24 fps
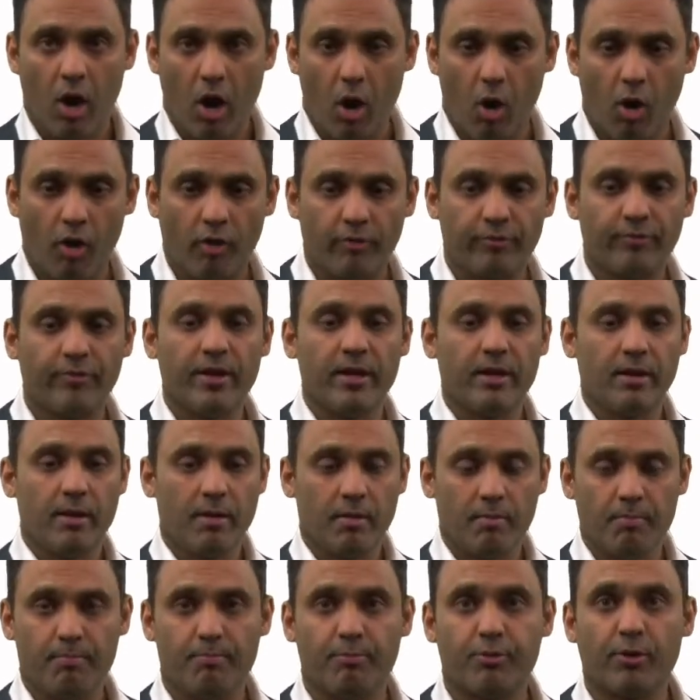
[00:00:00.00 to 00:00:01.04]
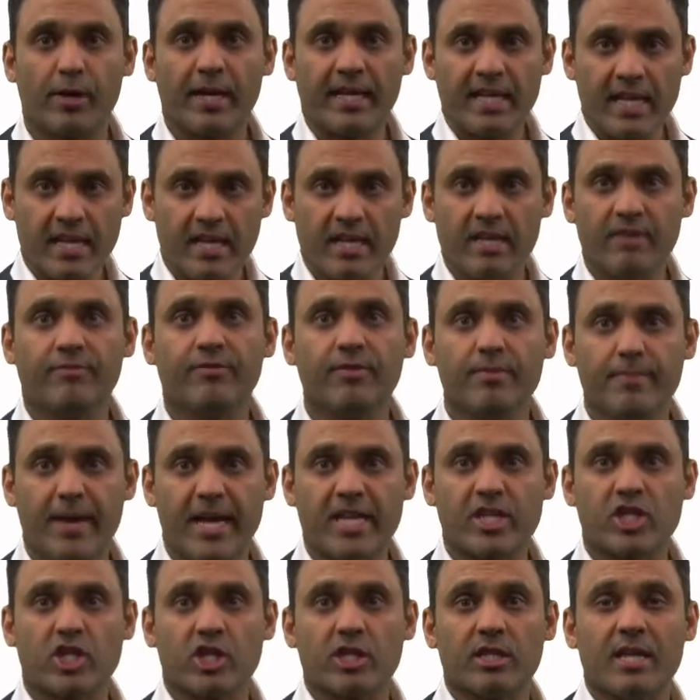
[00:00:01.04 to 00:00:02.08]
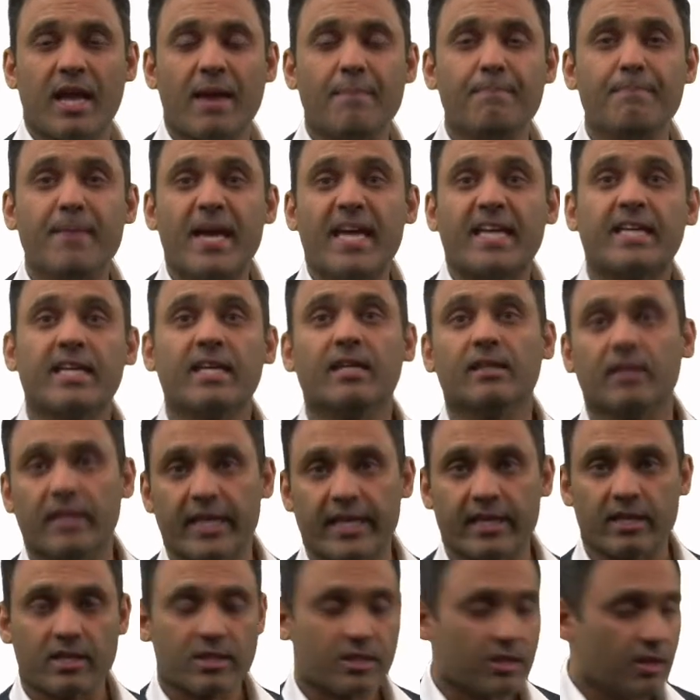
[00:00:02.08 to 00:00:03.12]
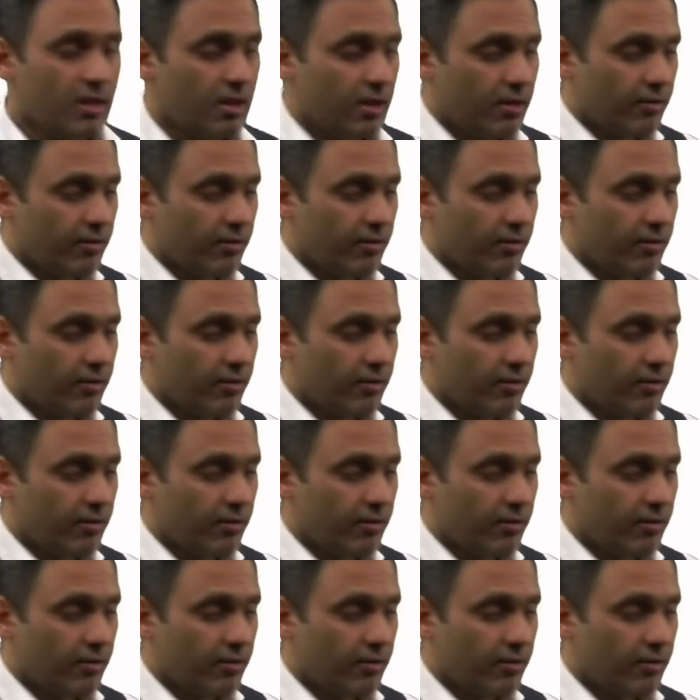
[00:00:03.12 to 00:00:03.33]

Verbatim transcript: of bringing information and making links.